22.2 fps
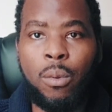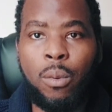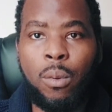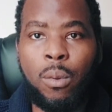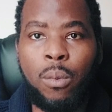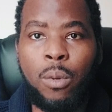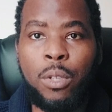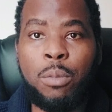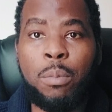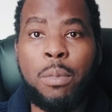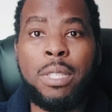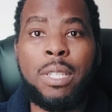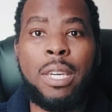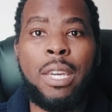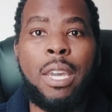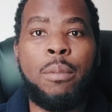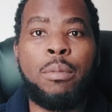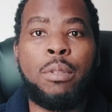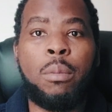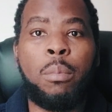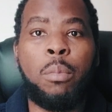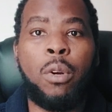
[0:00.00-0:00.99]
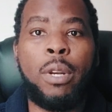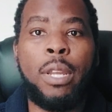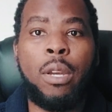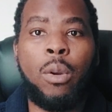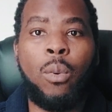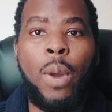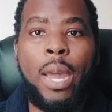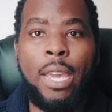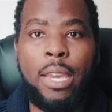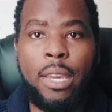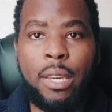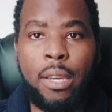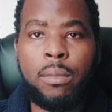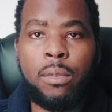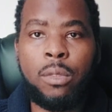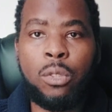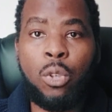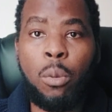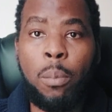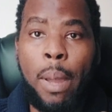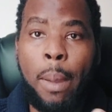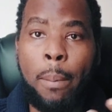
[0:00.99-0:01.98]
which means it keeps the body awake.
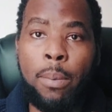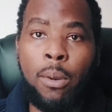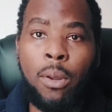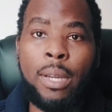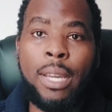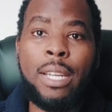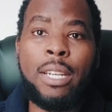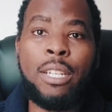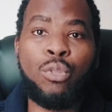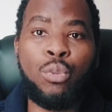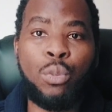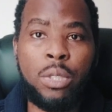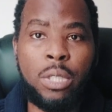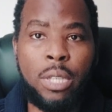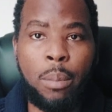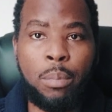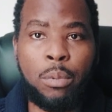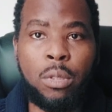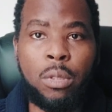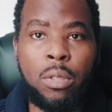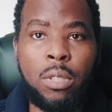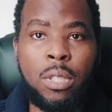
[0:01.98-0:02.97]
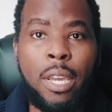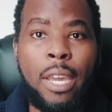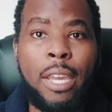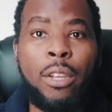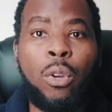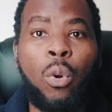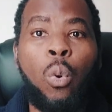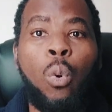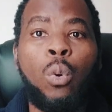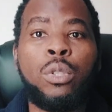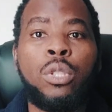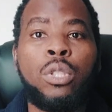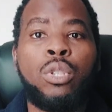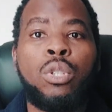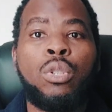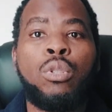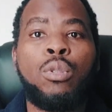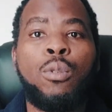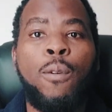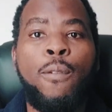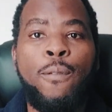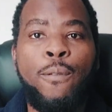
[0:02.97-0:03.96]
So by blocking these receptors, it causes you
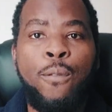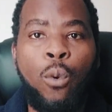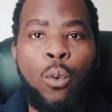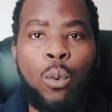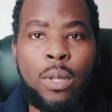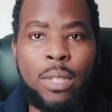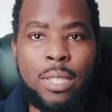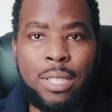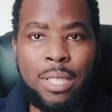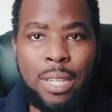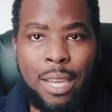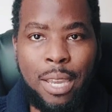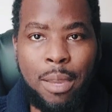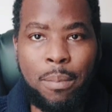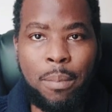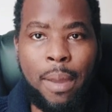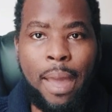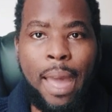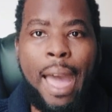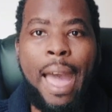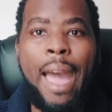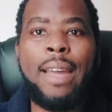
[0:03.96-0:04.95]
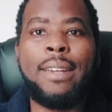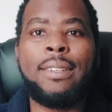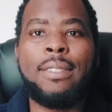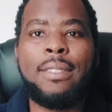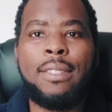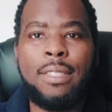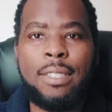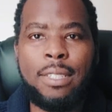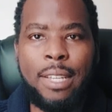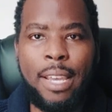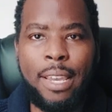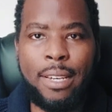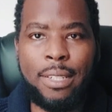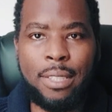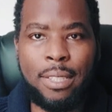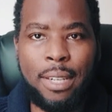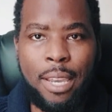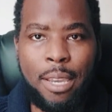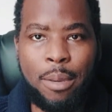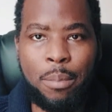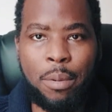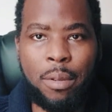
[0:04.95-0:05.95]
to fall asleep and stay
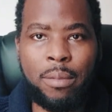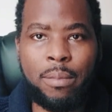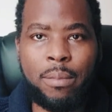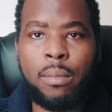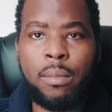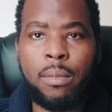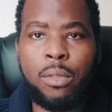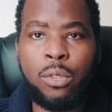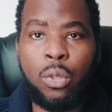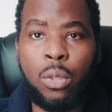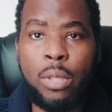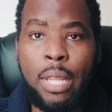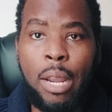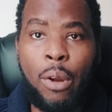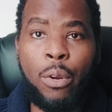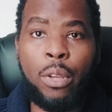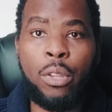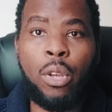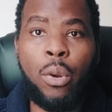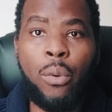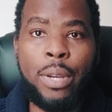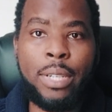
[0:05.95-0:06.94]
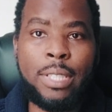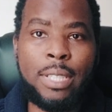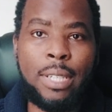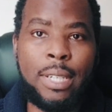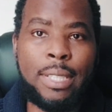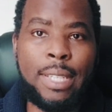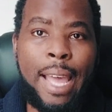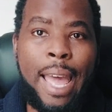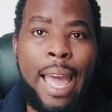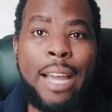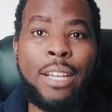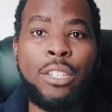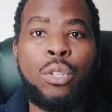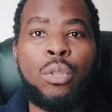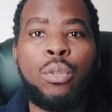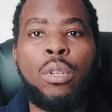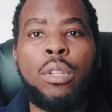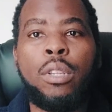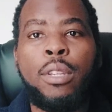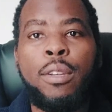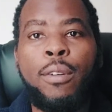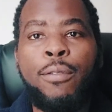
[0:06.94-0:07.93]
asleep. So daridorexant acts on
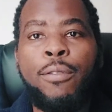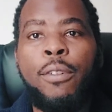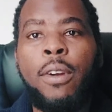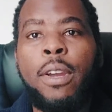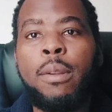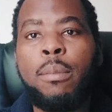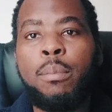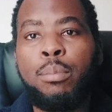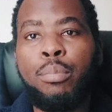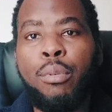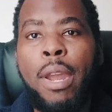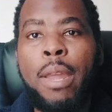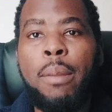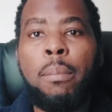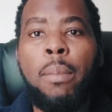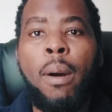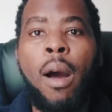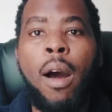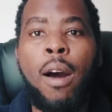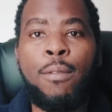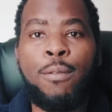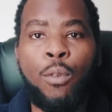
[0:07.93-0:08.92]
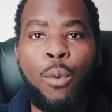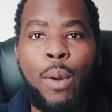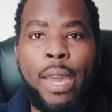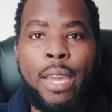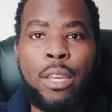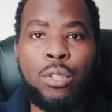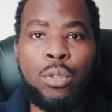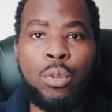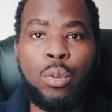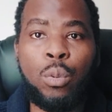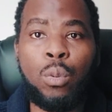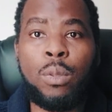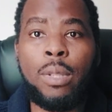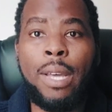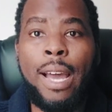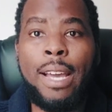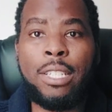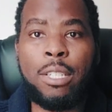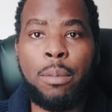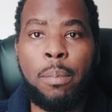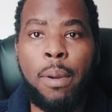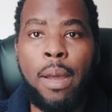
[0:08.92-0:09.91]
a different brain pathway to
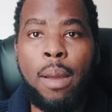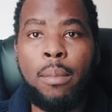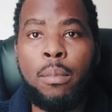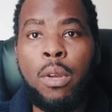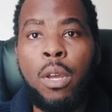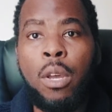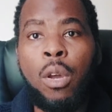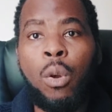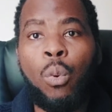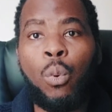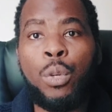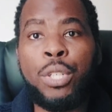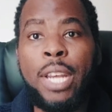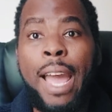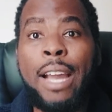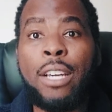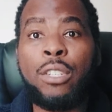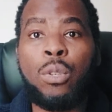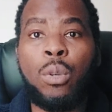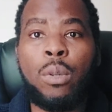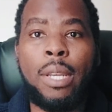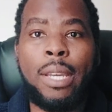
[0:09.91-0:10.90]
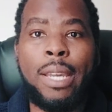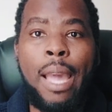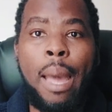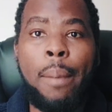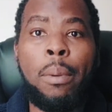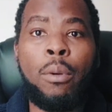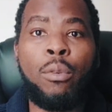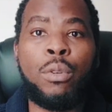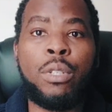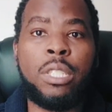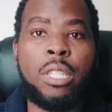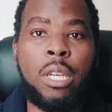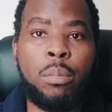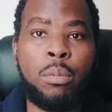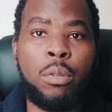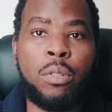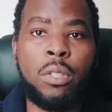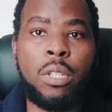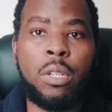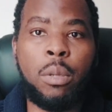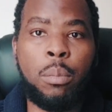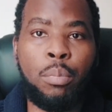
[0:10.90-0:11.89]
diazepam, which acts on the GABA
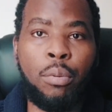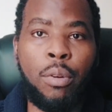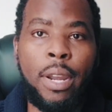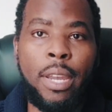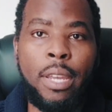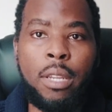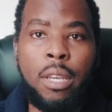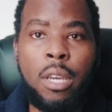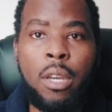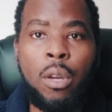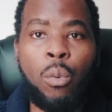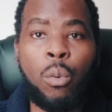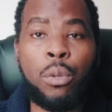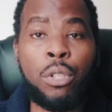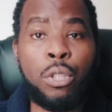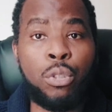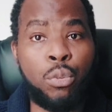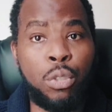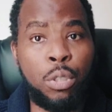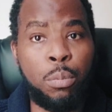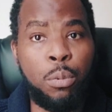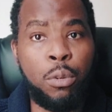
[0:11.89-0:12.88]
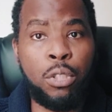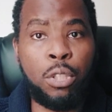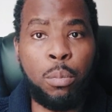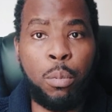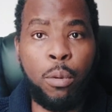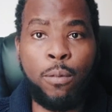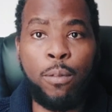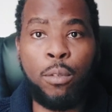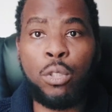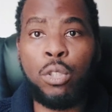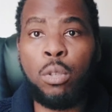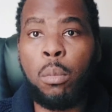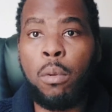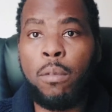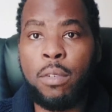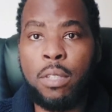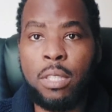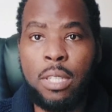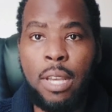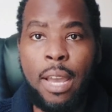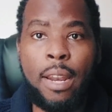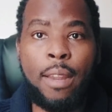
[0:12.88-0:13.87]
receptors in the brain, which is responsible for some of the
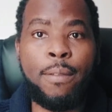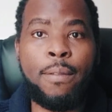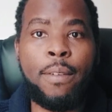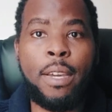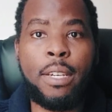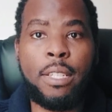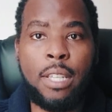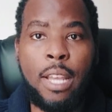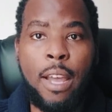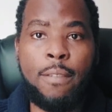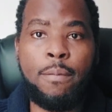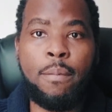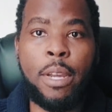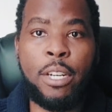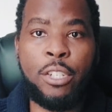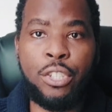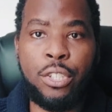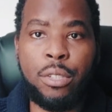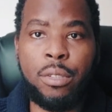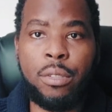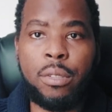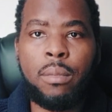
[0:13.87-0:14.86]
side effects that I've mentioned.